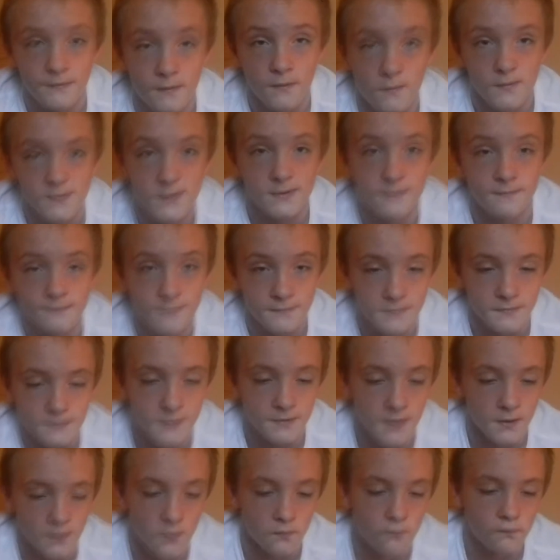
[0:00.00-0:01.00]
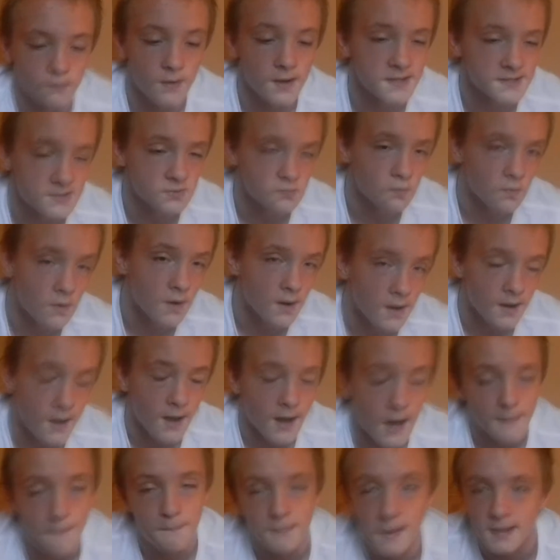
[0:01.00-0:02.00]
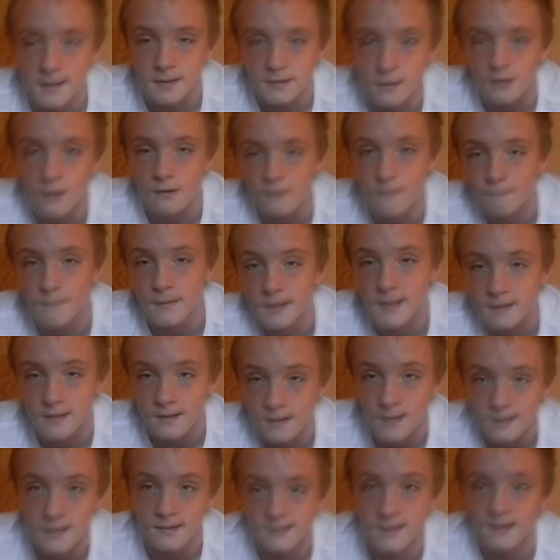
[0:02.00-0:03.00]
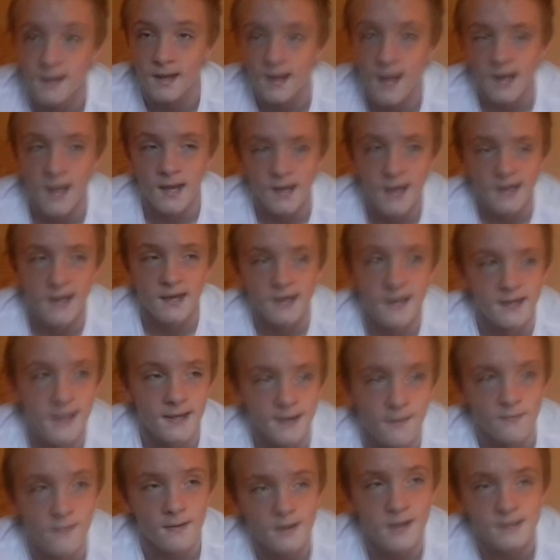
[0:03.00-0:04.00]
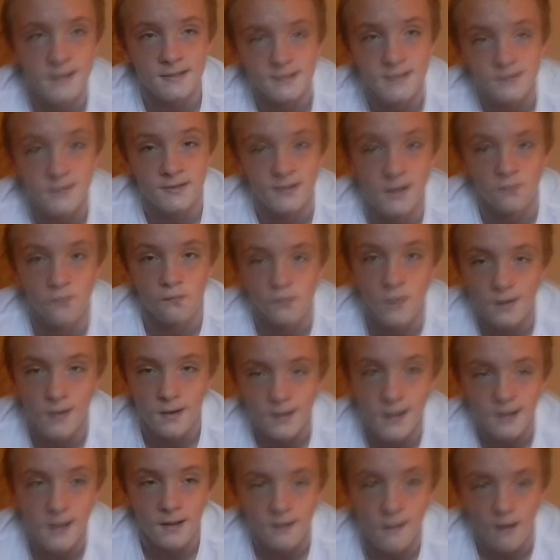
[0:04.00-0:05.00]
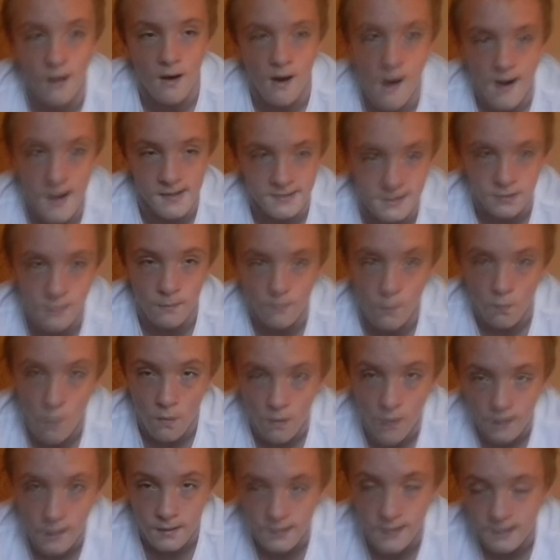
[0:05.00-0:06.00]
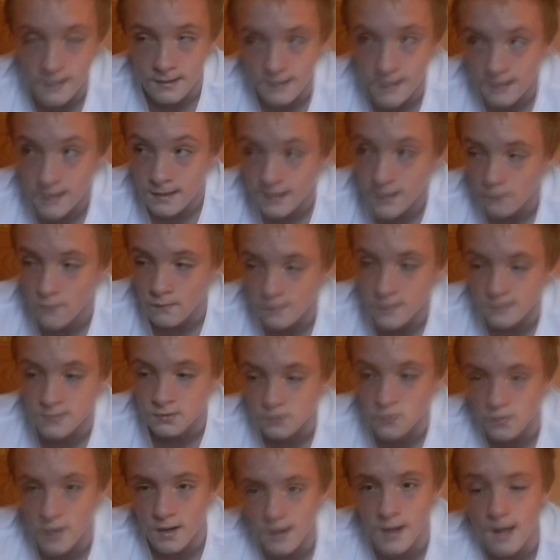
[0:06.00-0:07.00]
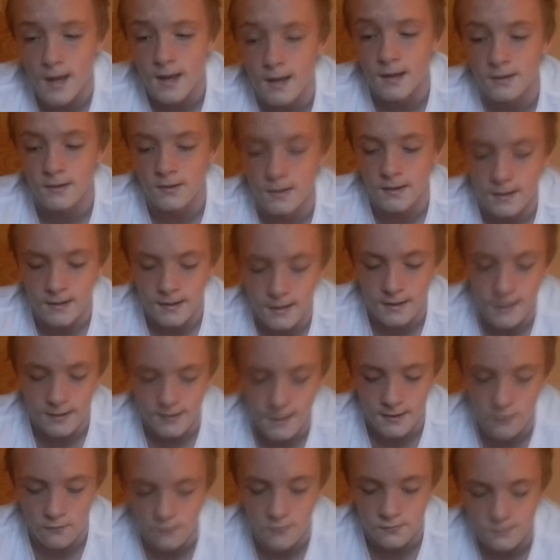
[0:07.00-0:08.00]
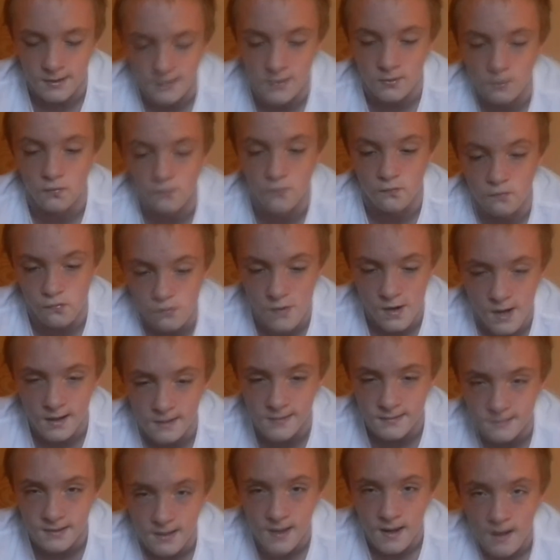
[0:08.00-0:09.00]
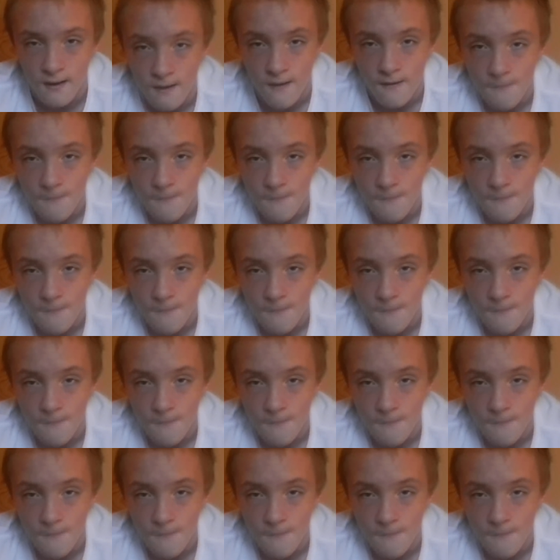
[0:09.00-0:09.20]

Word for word: the the reason why I picked him because he was the really awesome one, and he was great at he, he was like great